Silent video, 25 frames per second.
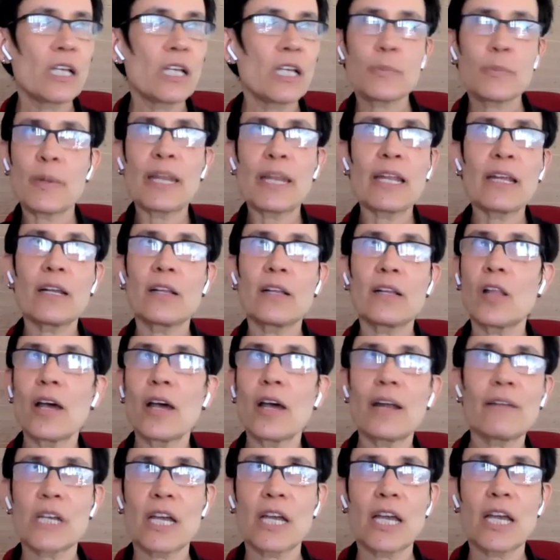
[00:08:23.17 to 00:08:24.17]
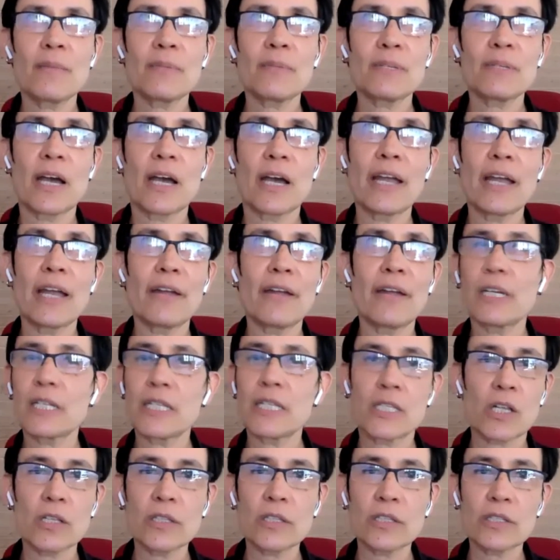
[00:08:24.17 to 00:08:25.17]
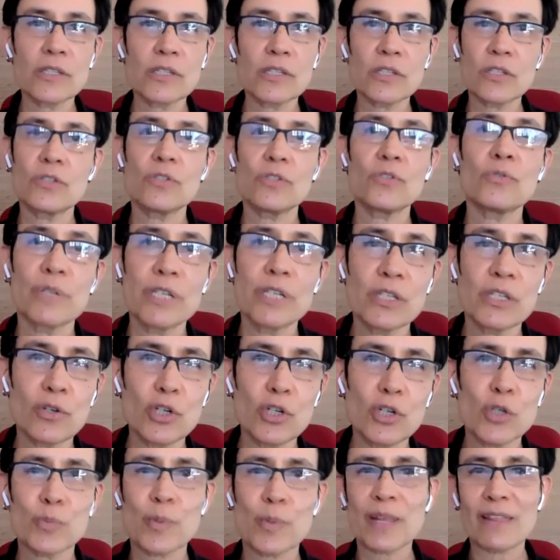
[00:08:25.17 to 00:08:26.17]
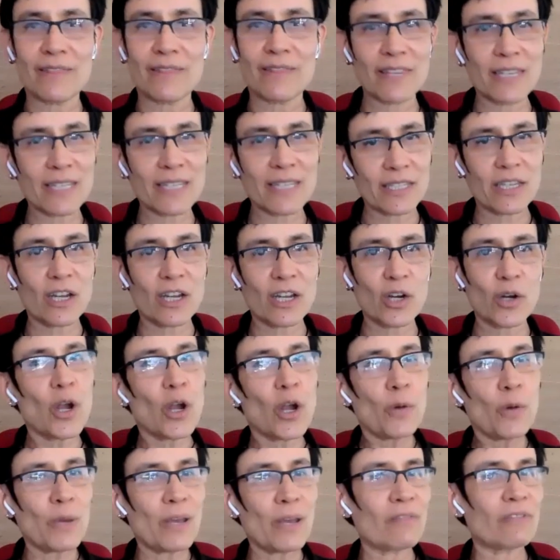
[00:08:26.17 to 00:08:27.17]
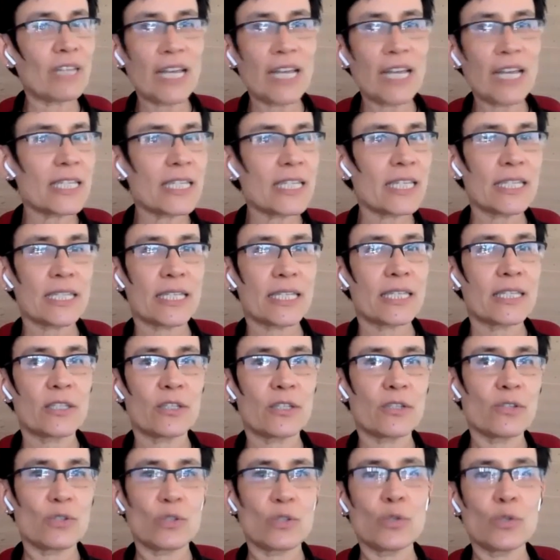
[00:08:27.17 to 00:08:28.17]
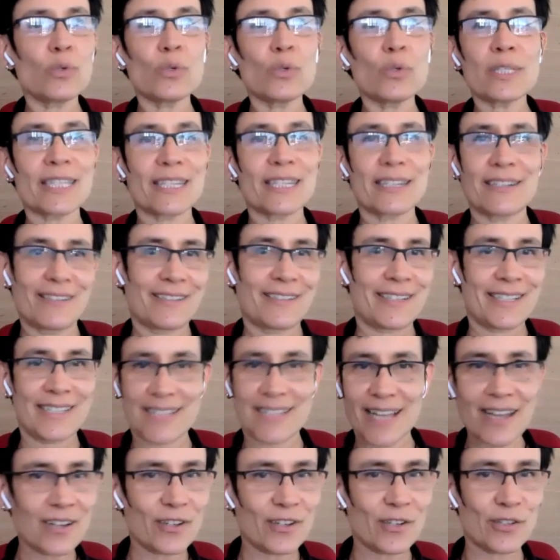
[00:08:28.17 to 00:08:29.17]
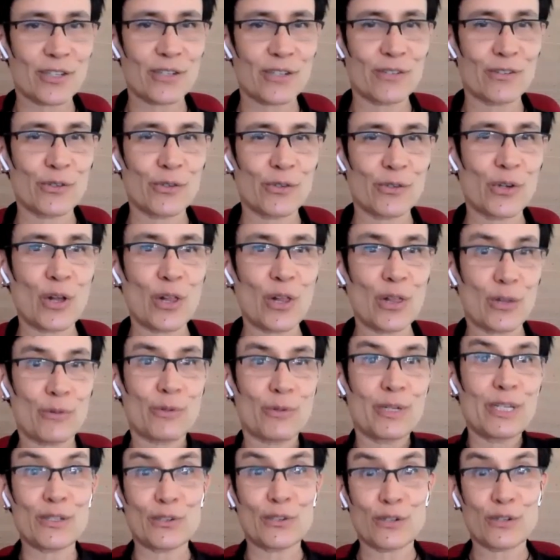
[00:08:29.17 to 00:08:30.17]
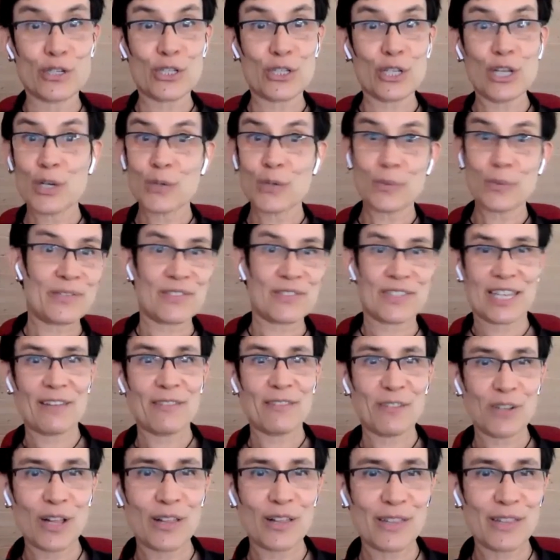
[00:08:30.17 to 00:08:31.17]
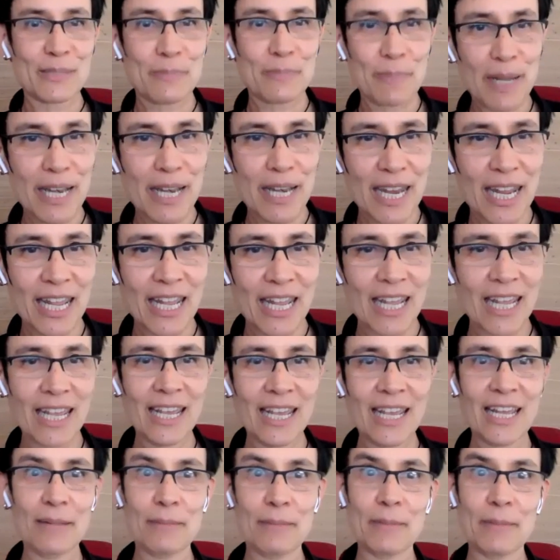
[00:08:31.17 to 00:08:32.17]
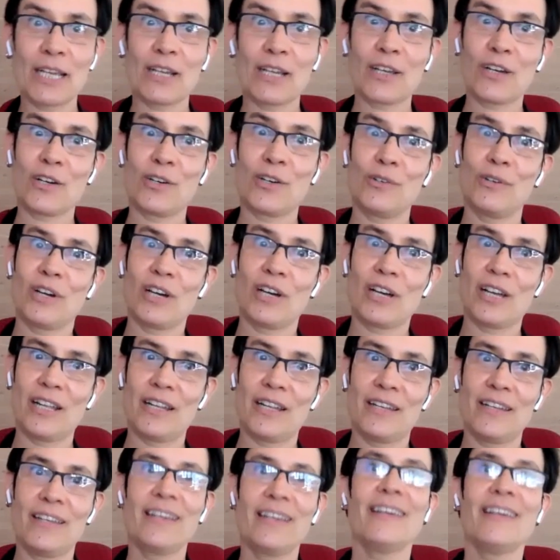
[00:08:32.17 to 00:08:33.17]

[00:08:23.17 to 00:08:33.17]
spending a lot of time hiring consultants to do research, but this year we have licenses to tools and our designers are doing all the research. Look, we've saved all this money. I'm like, oh God,